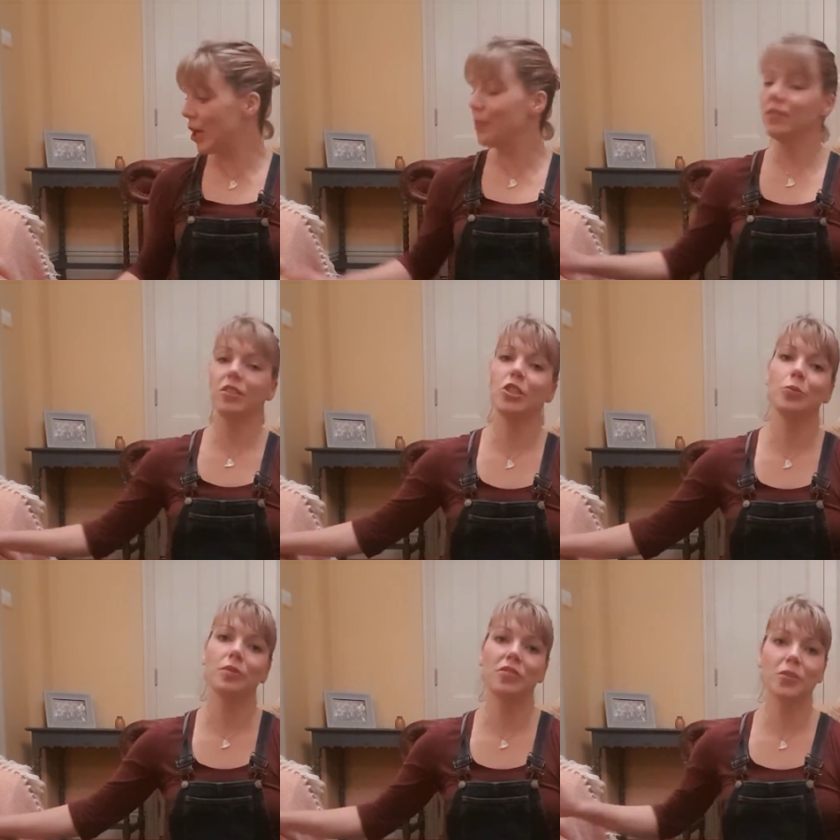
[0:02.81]
coming to
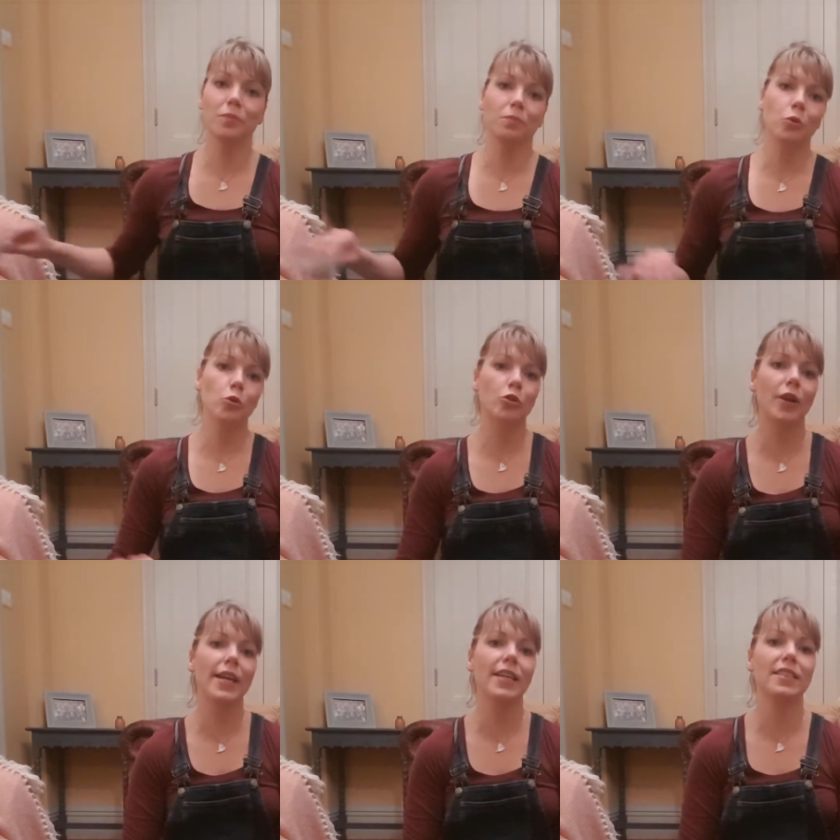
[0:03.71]
you with some more
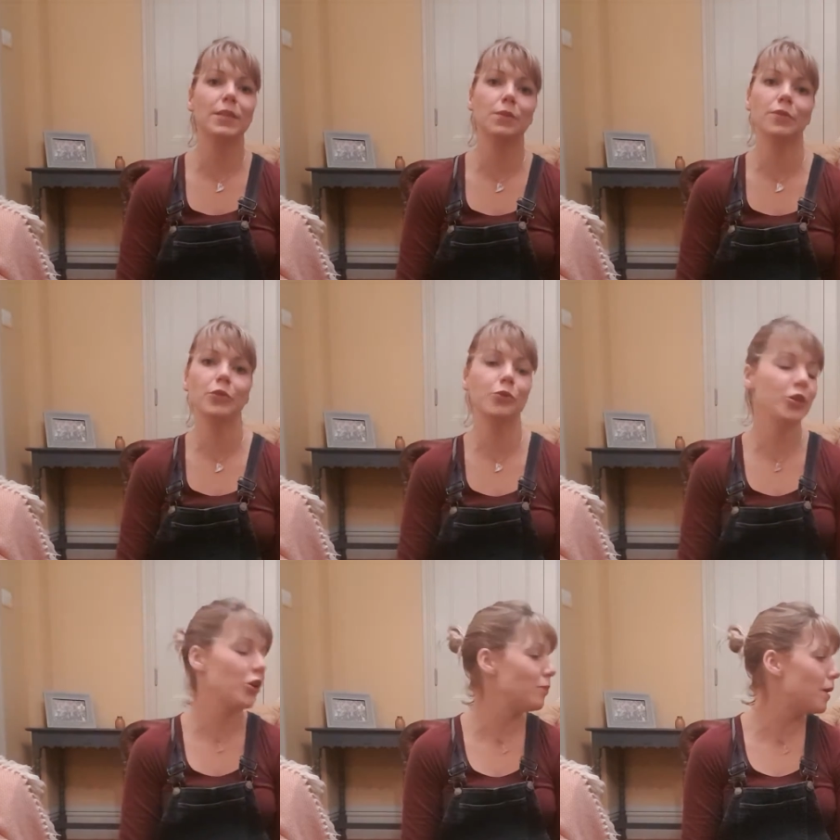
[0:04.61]
training tips for your
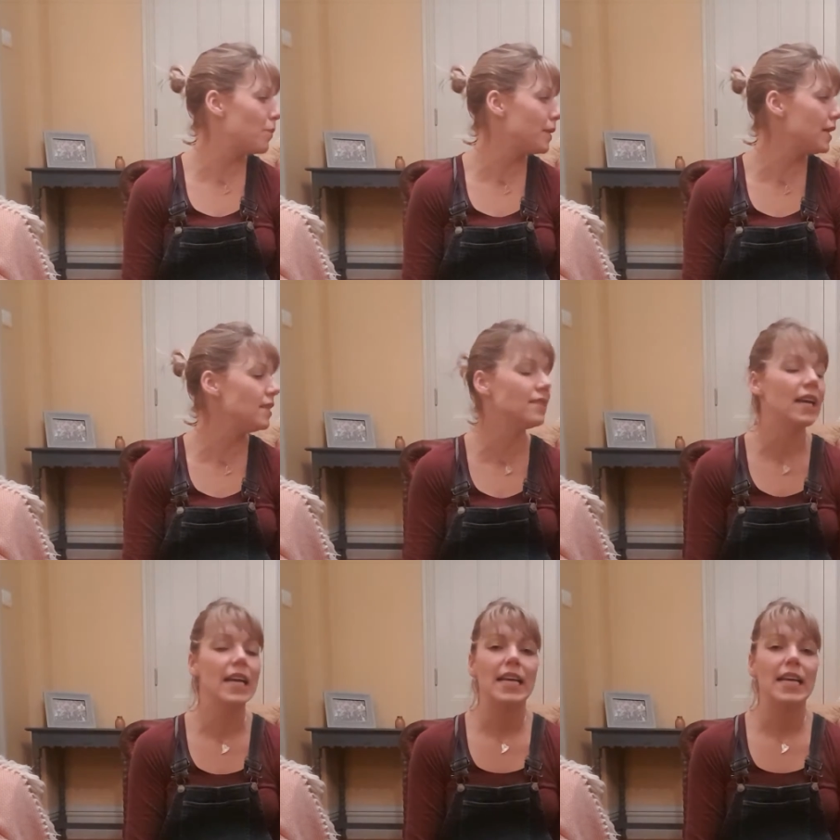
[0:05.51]
young puppies.